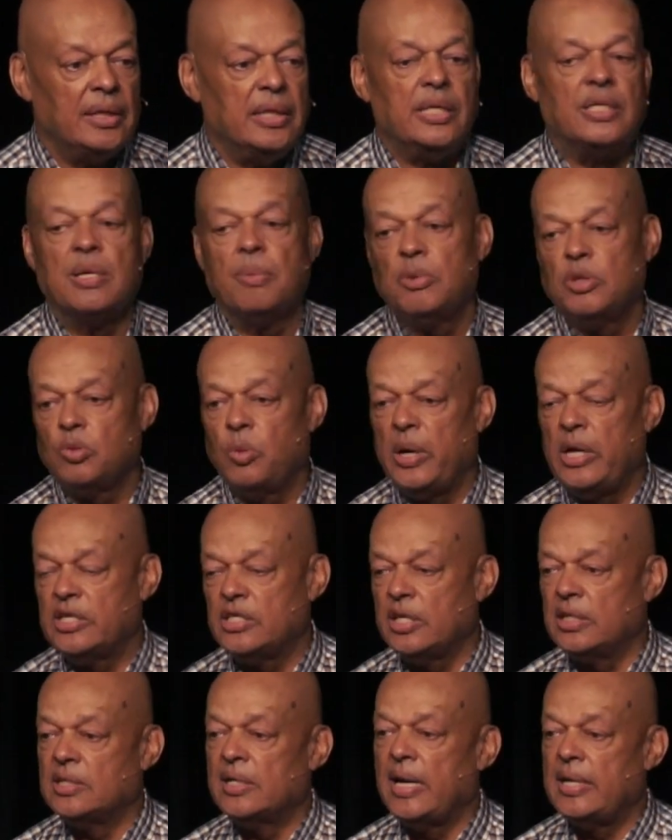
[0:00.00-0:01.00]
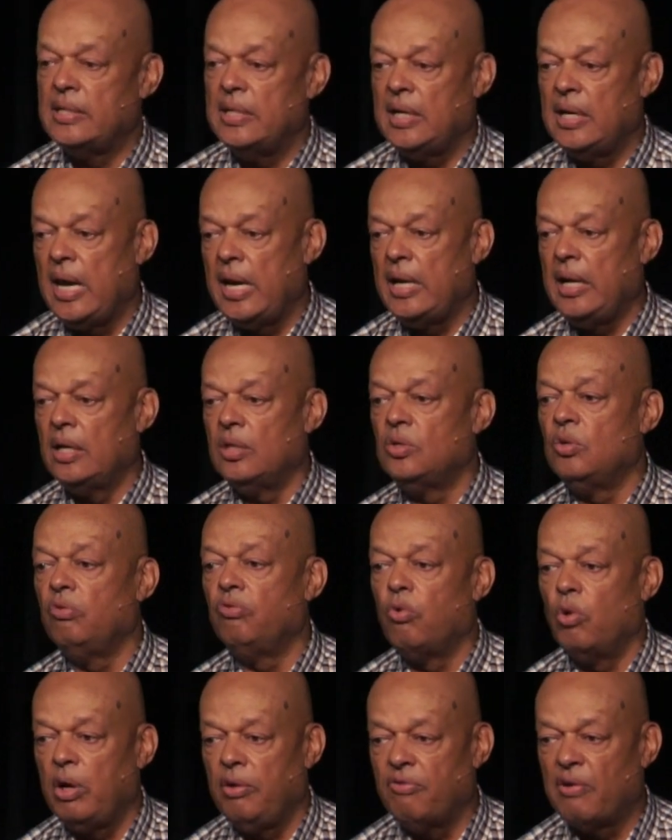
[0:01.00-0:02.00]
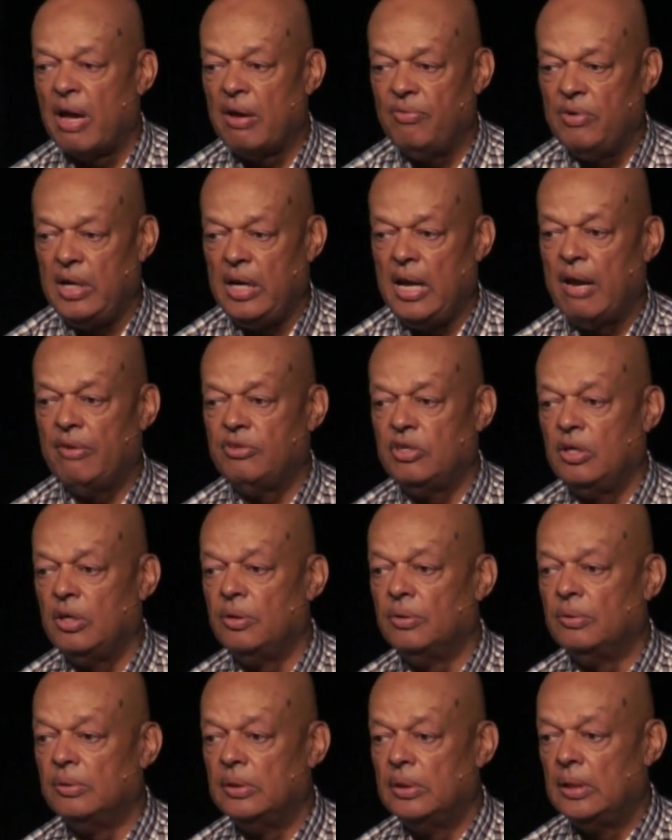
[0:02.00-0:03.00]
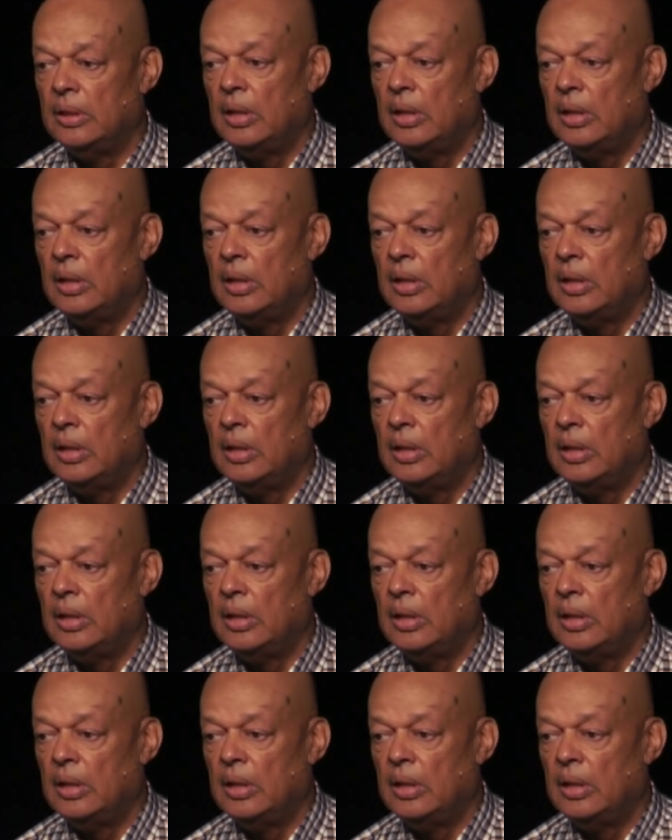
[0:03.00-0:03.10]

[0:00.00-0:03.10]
December 26, 1980 at 2:45 in the afternoon.